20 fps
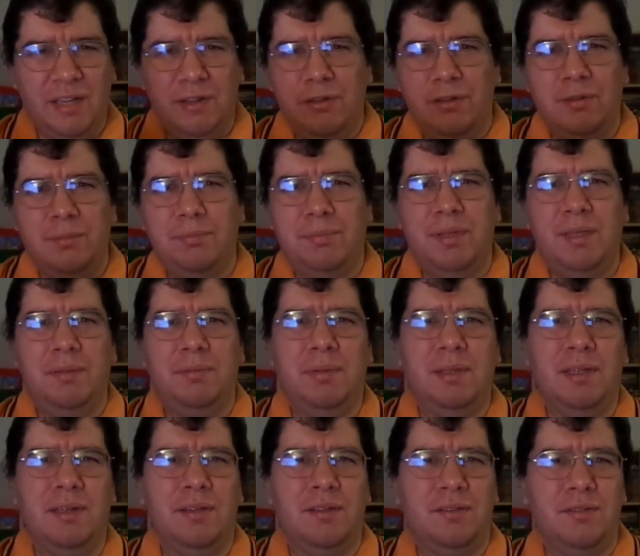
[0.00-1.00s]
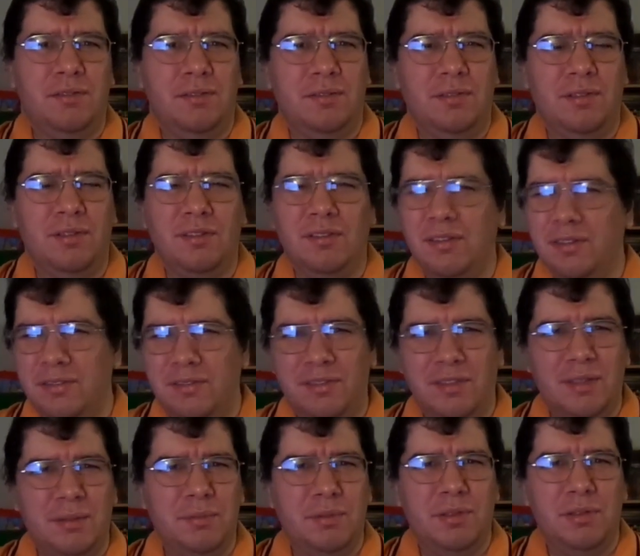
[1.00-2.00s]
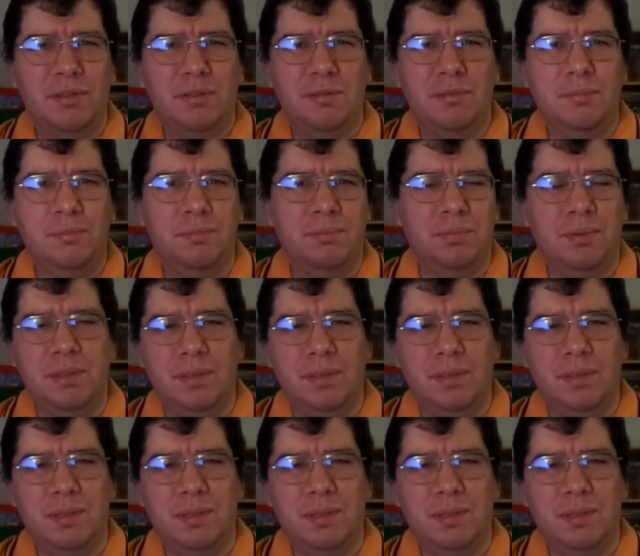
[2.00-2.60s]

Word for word: aired on PBS a long time ago,